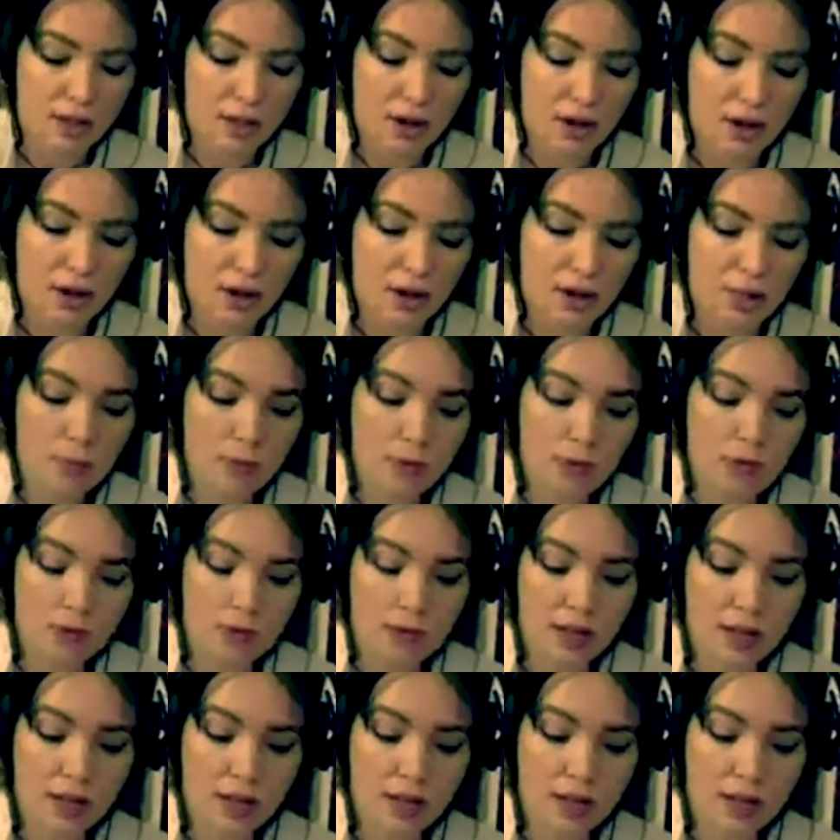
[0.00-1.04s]

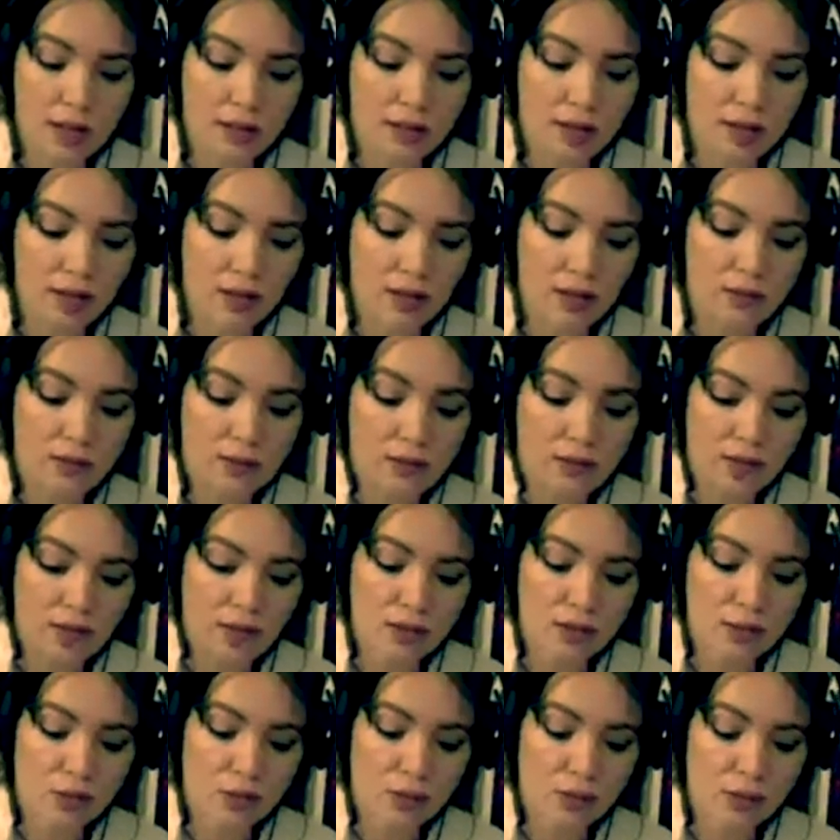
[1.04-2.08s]
opening that
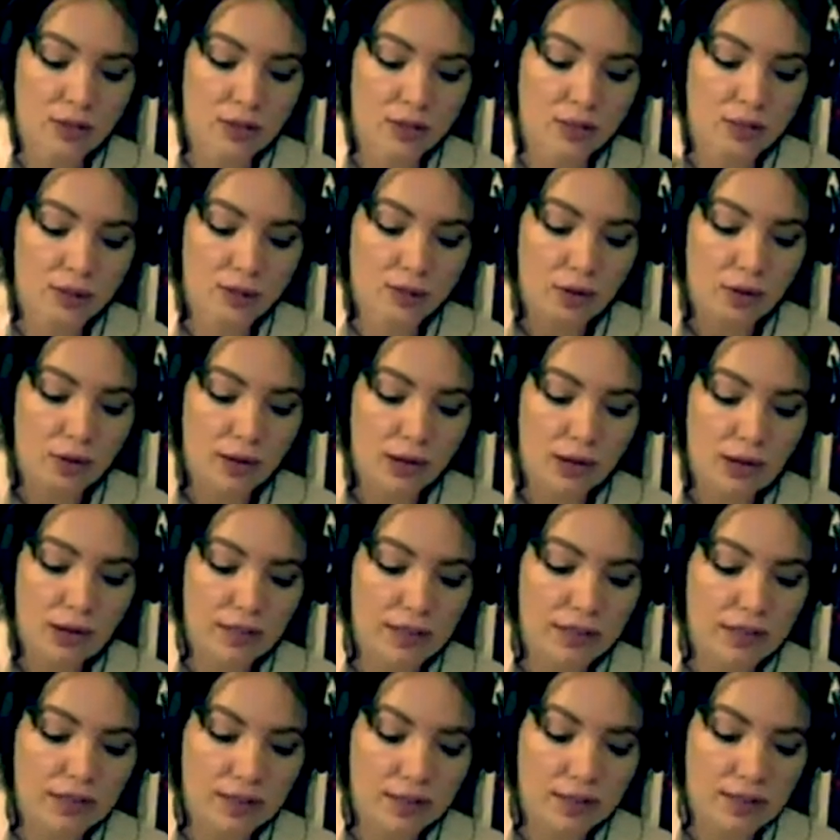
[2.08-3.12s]
conversation with spirit,
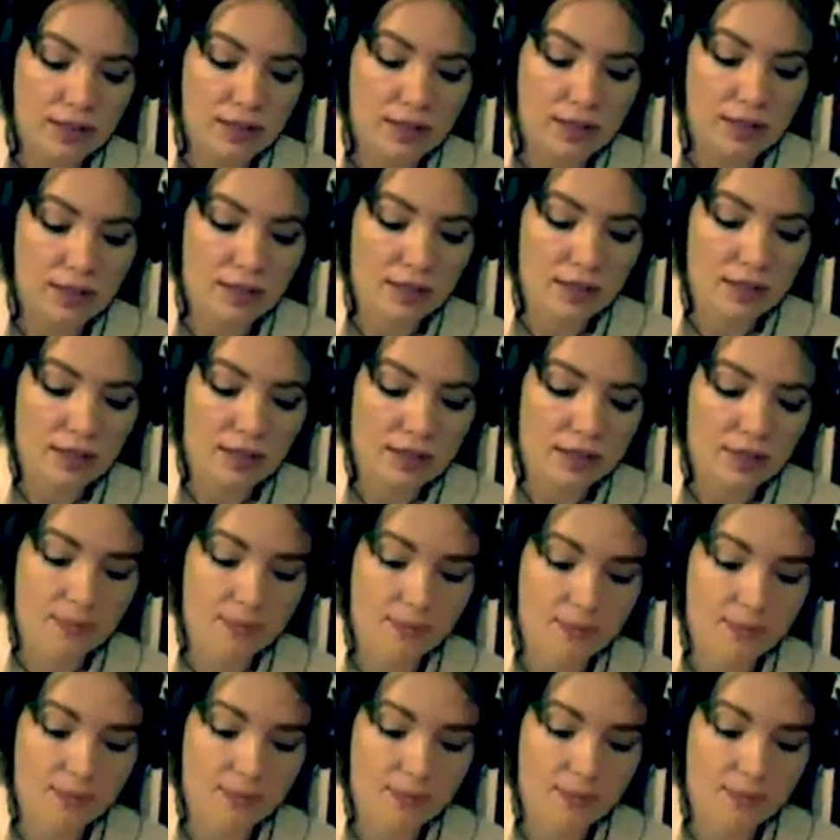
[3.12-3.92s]
ancestors,